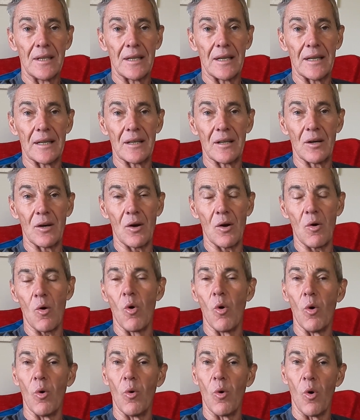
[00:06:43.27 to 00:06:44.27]

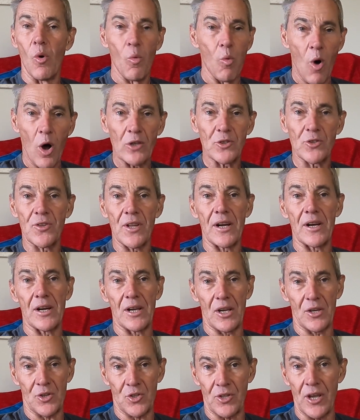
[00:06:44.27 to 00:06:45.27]
Or was there
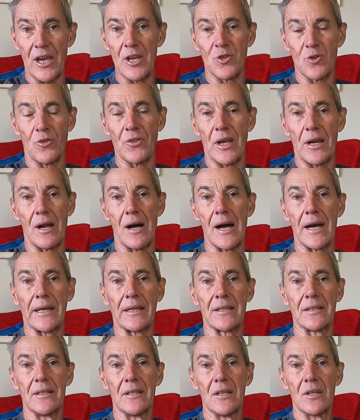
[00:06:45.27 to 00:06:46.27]
a stage on that
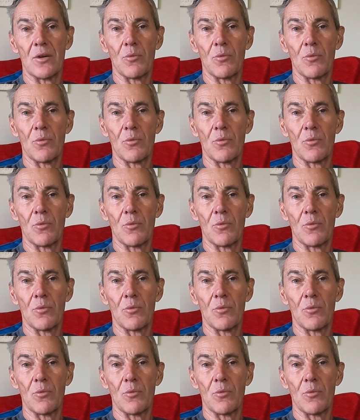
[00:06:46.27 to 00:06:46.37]
hike